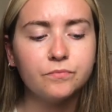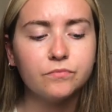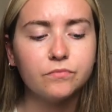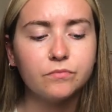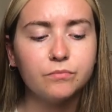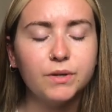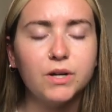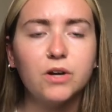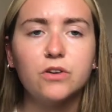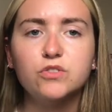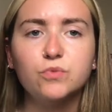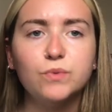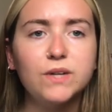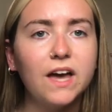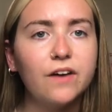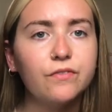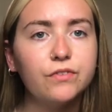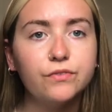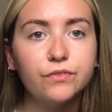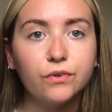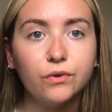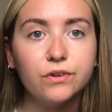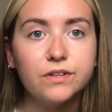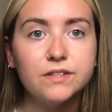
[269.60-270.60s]
Because we have
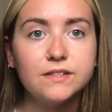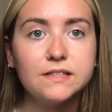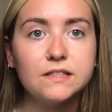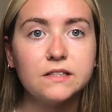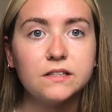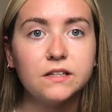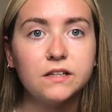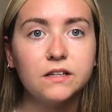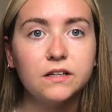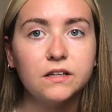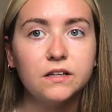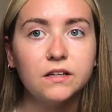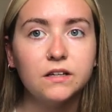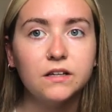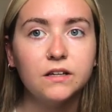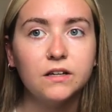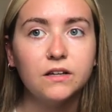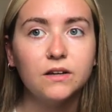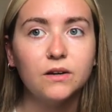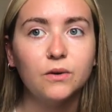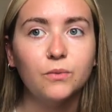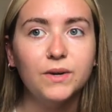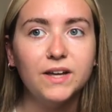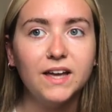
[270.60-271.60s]
a voice,
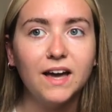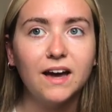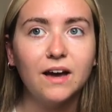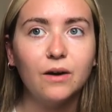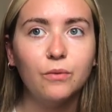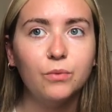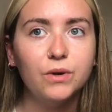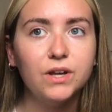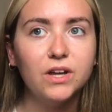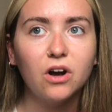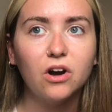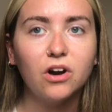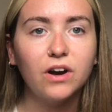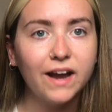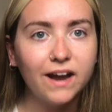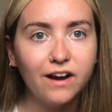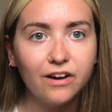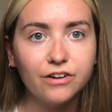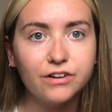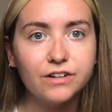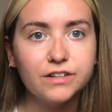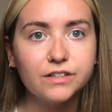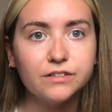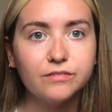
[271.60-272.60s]
we are
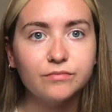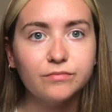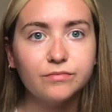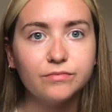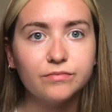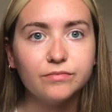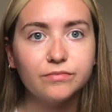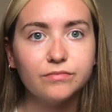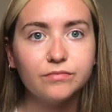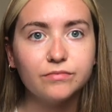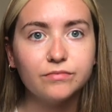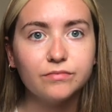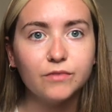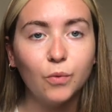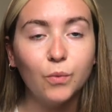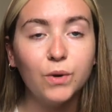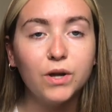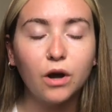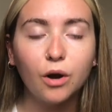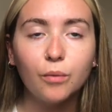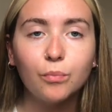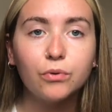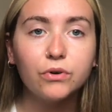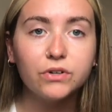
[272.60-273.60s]
heard, we
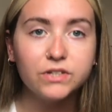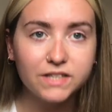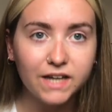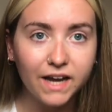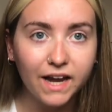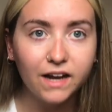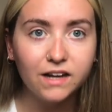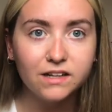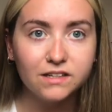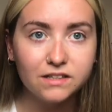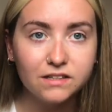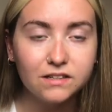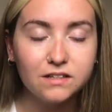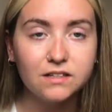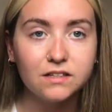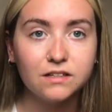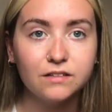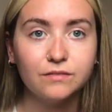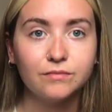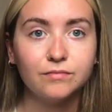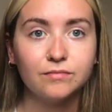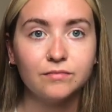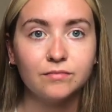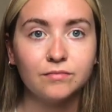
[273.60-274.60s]
are protected,
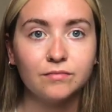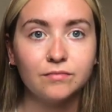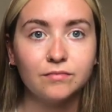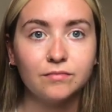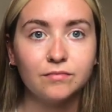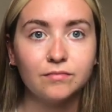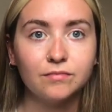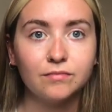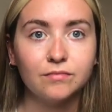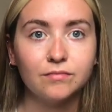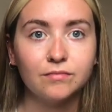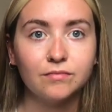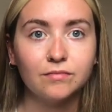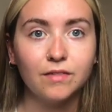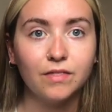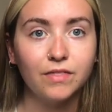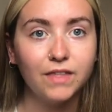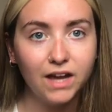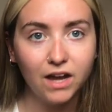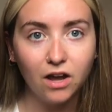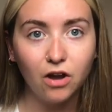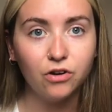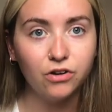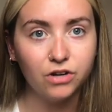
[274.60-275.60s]

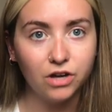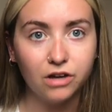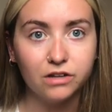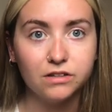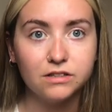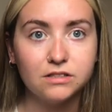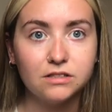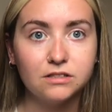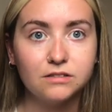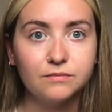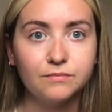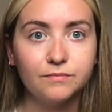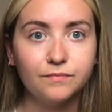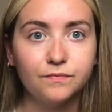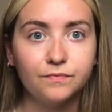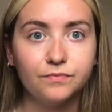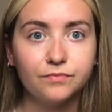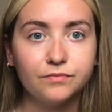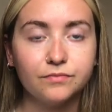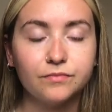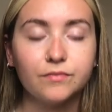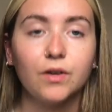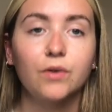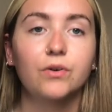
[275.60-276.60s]
they are not.
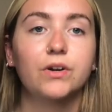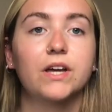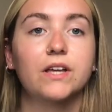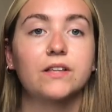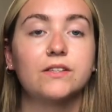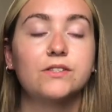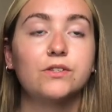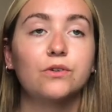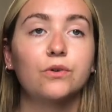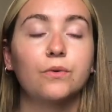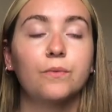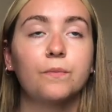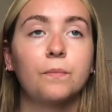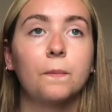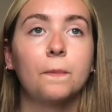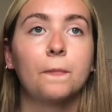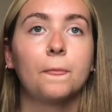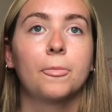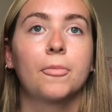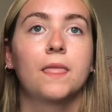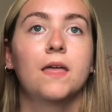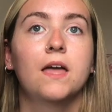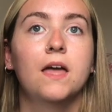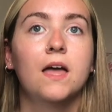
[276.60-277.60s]
Okay, so
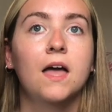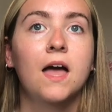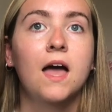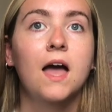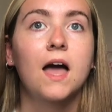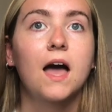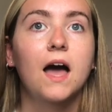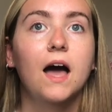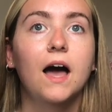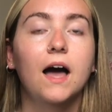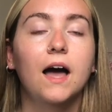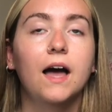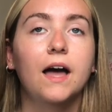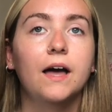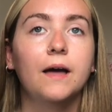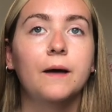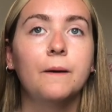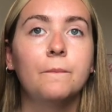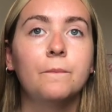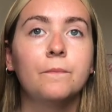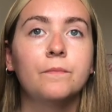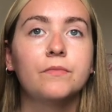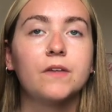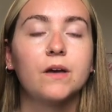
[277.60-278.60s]

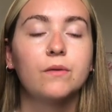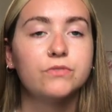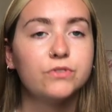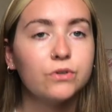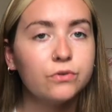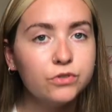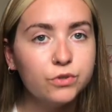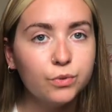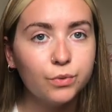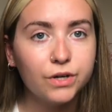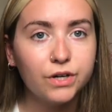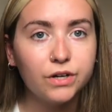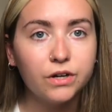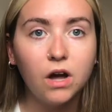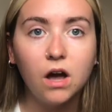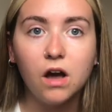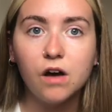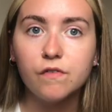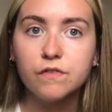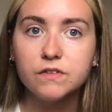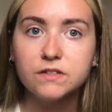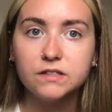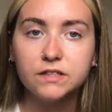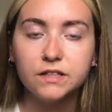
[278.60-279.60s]
I was on Twitter,
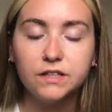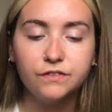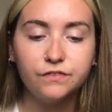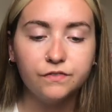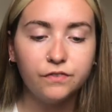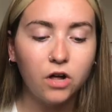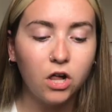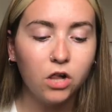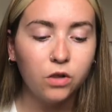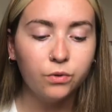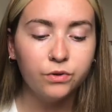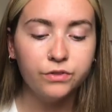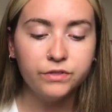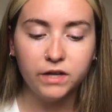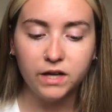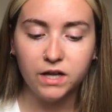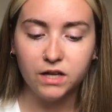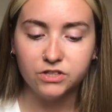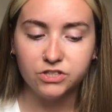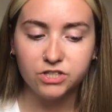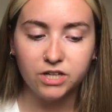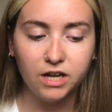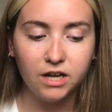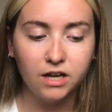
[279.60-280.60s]
obviously following the
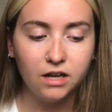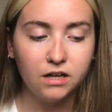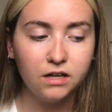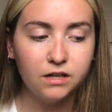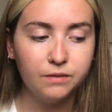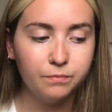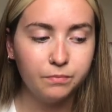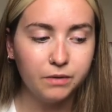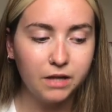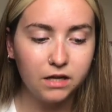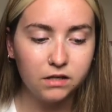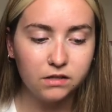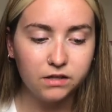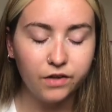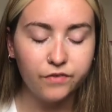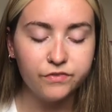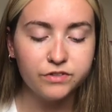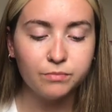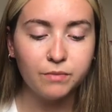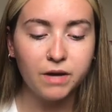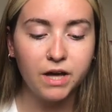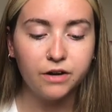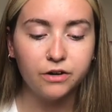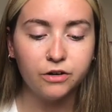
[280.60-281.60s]
hashtag Black
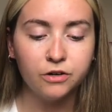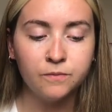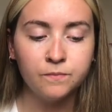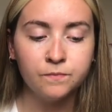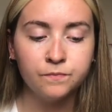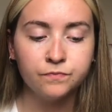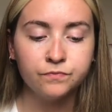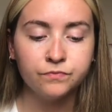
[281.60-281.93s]
Lives Matter,